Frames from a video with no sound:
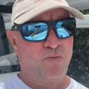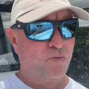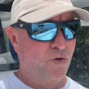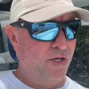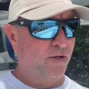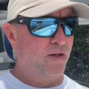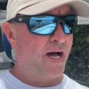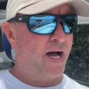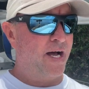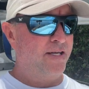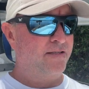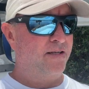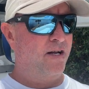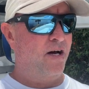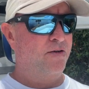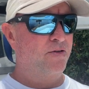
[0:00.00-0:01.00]

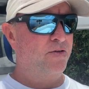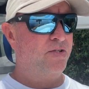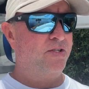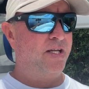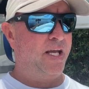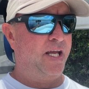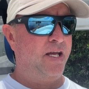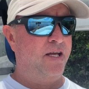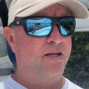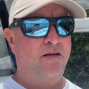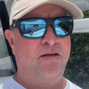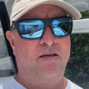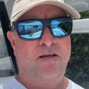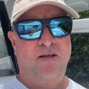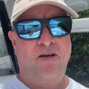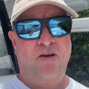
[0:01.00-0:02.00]
realize and understand
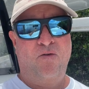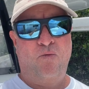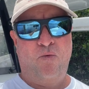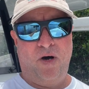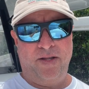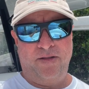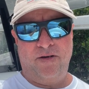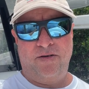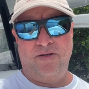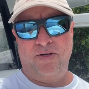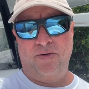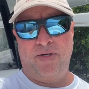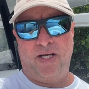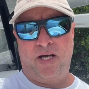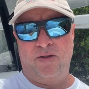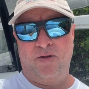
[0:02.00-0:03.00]
what they're
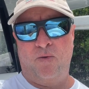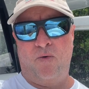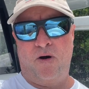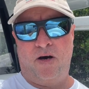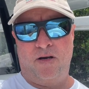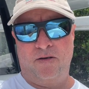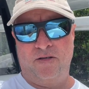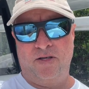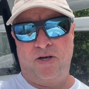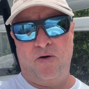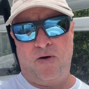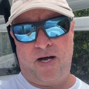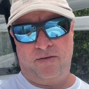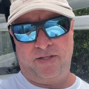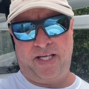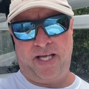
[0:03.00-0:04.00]
doing on the water to
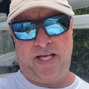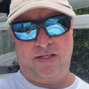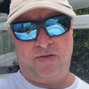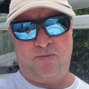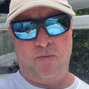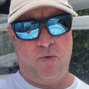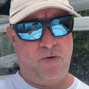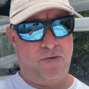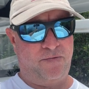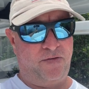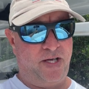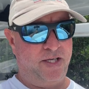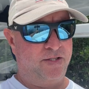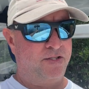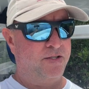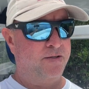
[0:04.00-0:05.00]
go out and catch more
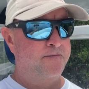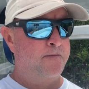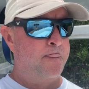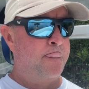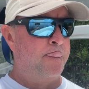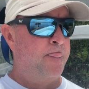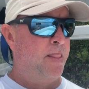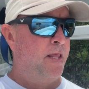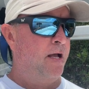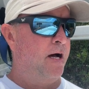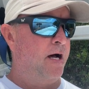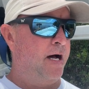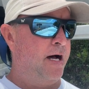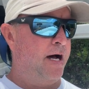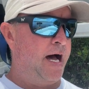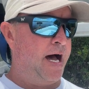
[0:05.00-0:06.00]
fish.
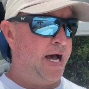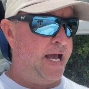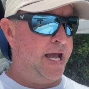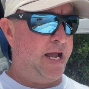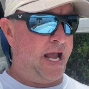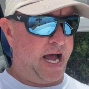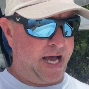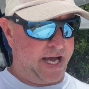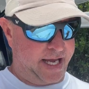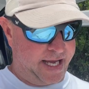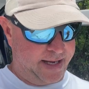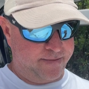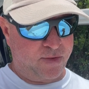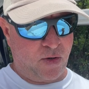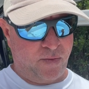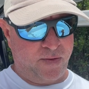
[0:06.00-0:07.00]
I
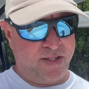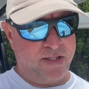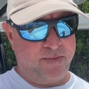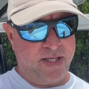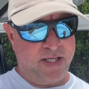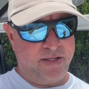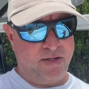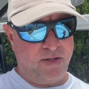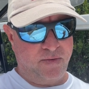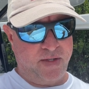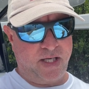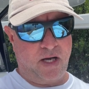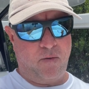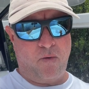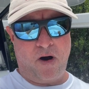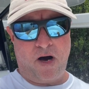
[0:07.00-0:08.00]
am going to be
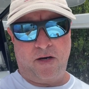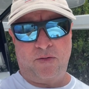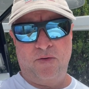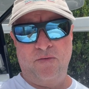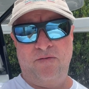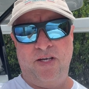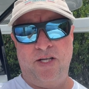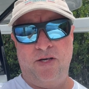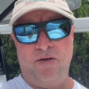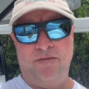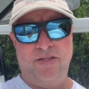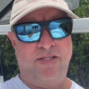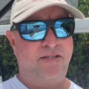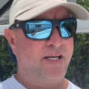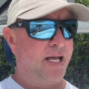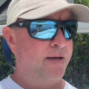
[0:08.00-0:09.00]
doing a walkthrough video of the
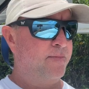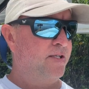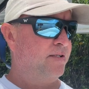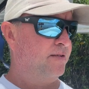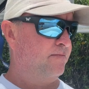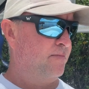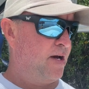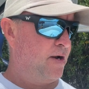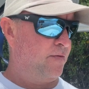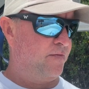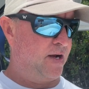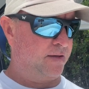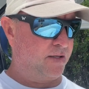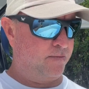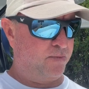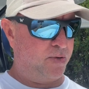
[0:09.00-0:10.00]
Stamis. Matter of
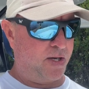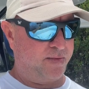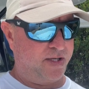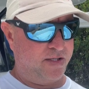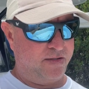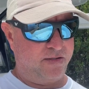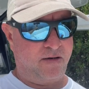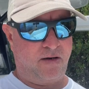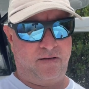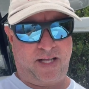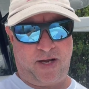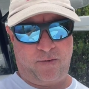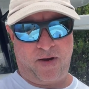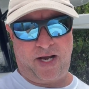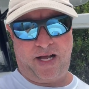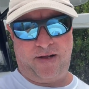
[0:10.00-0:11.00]
fact, I'm probably going to start
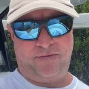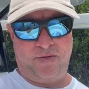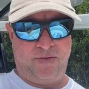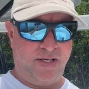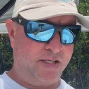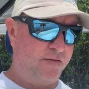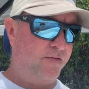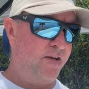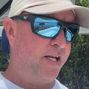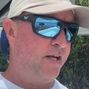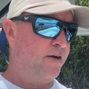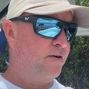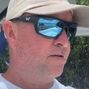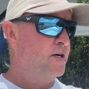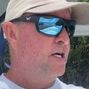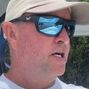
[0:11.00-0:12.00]
that right after this
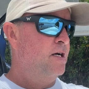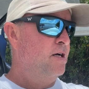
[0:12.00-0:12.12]
video,